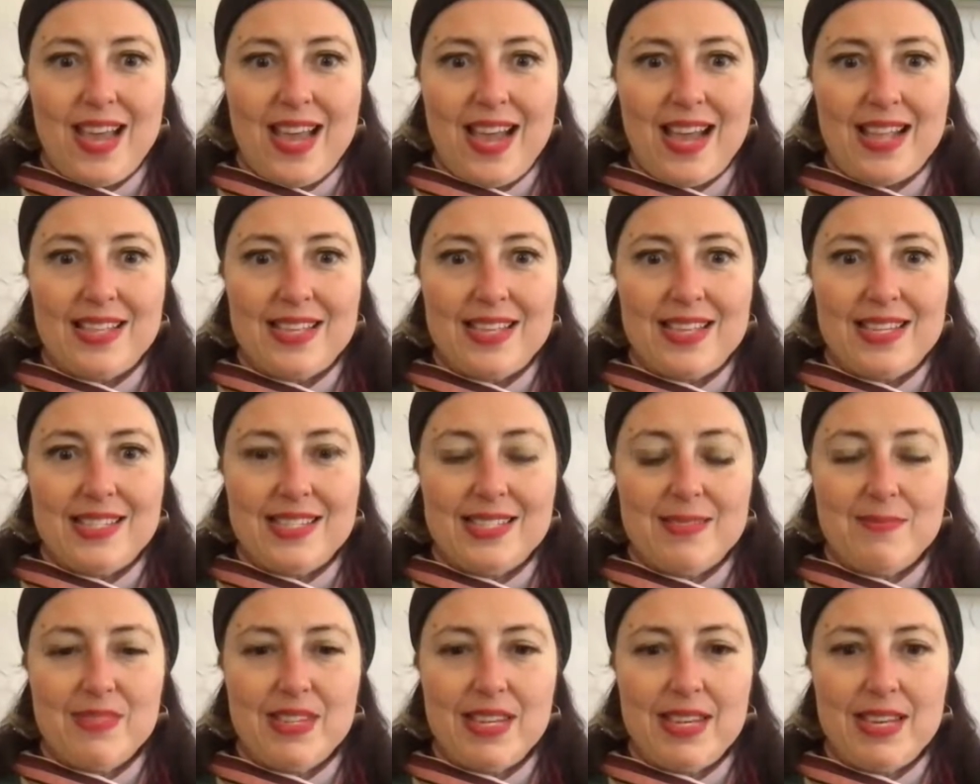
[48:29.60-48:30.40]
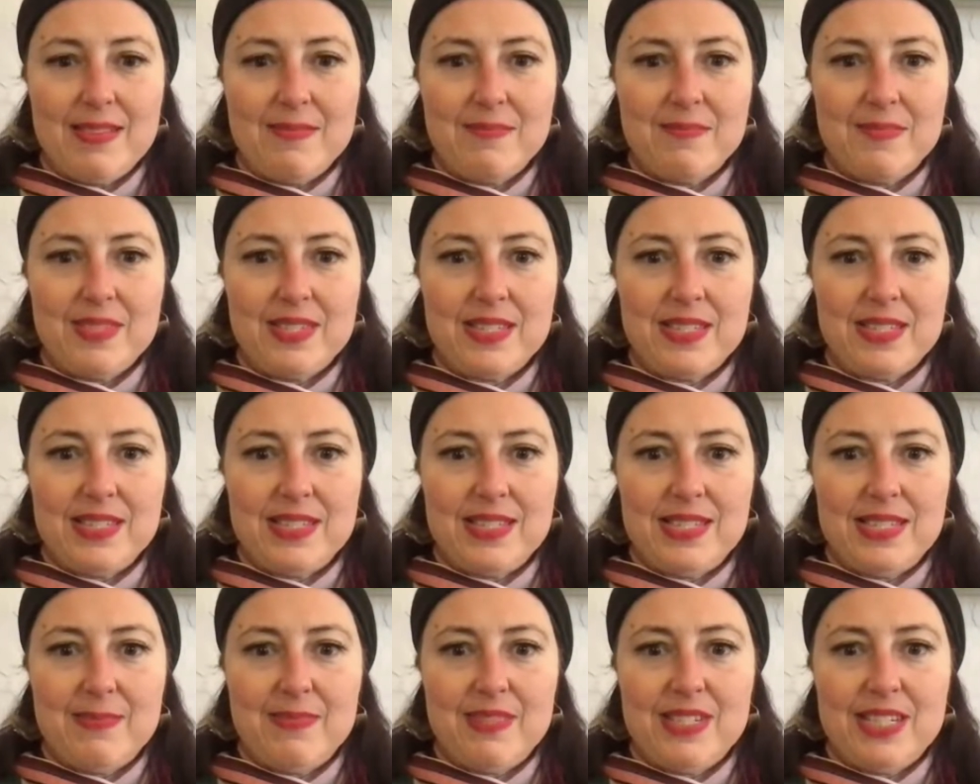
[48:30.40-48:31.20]
Allie, sometimes
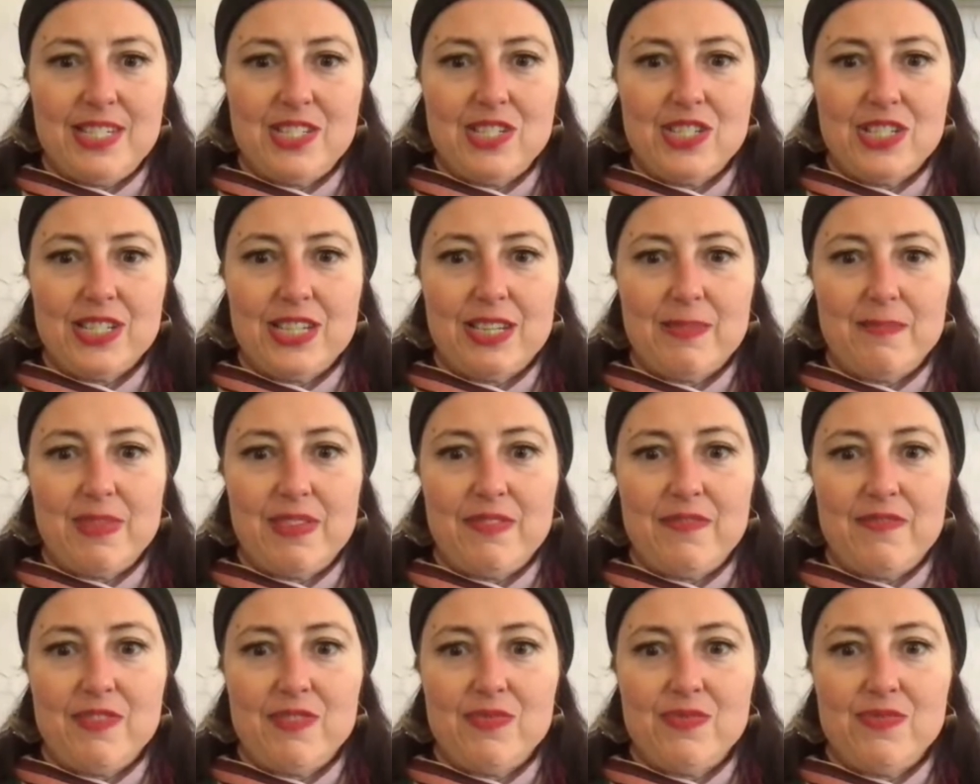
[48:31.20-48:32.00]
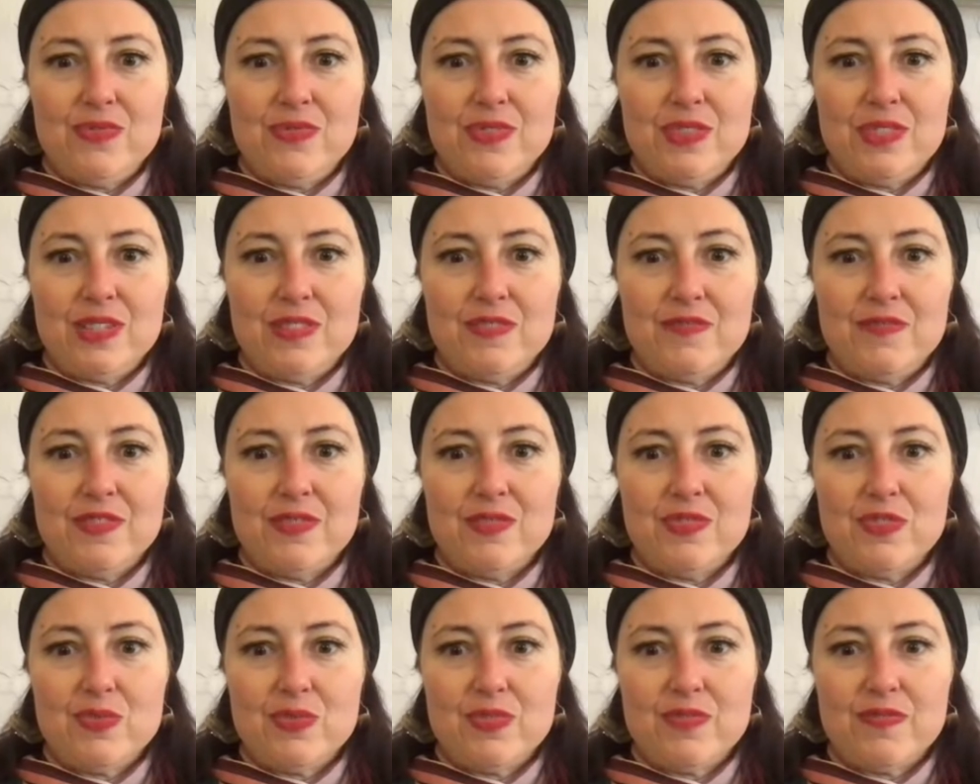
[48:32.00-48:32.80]
intimidation can be
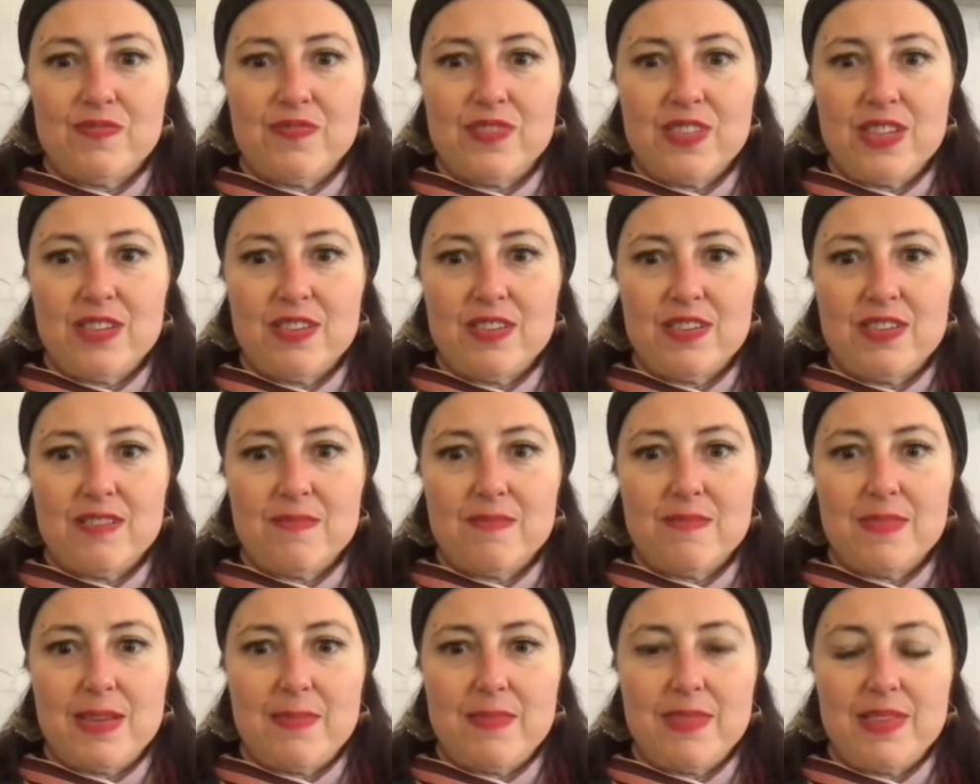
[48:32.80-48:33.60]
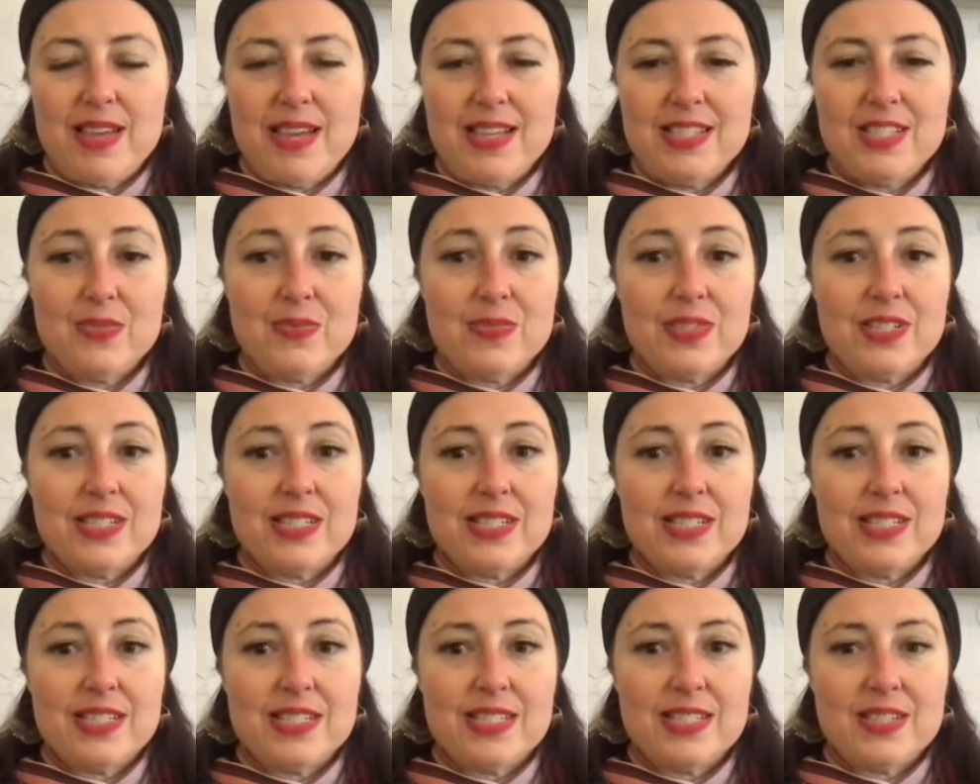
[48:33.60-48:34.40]
confused with fear. Maybe that's what
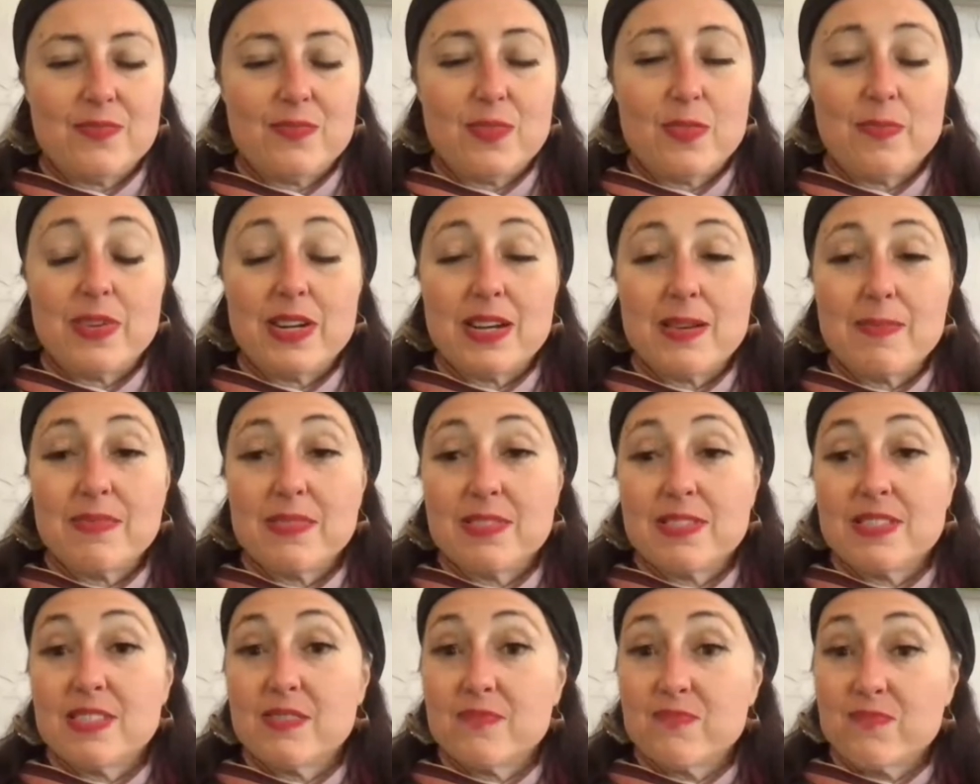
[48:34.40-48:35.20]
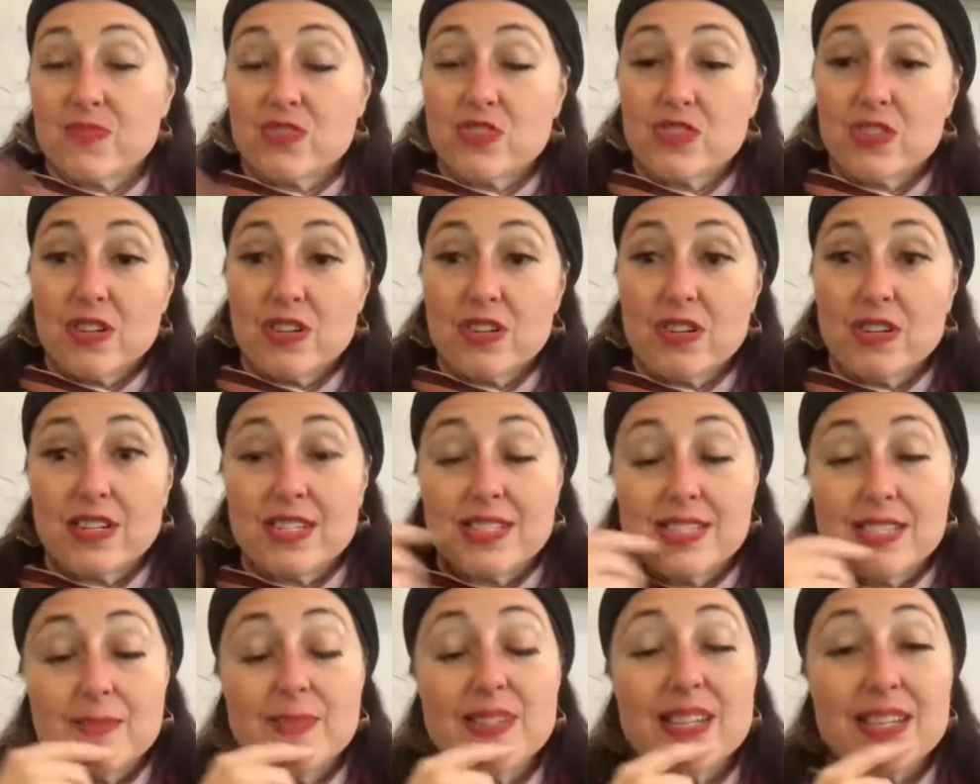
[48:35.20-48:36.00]
it is at Womanopolis. Sure,
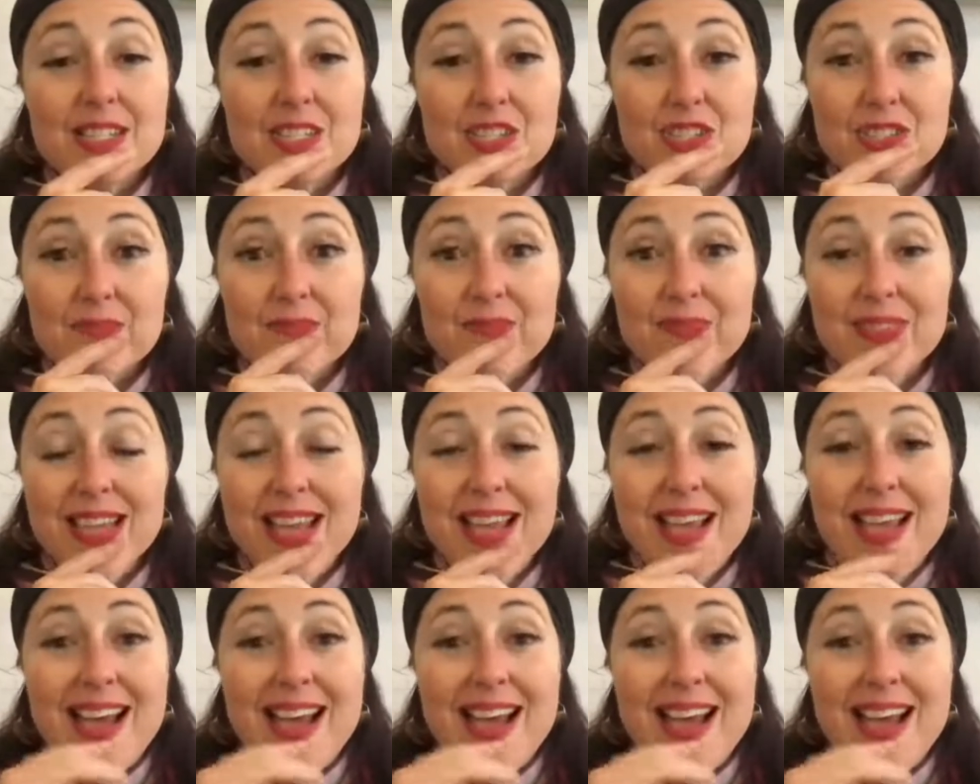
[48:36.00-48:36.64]
intimidation.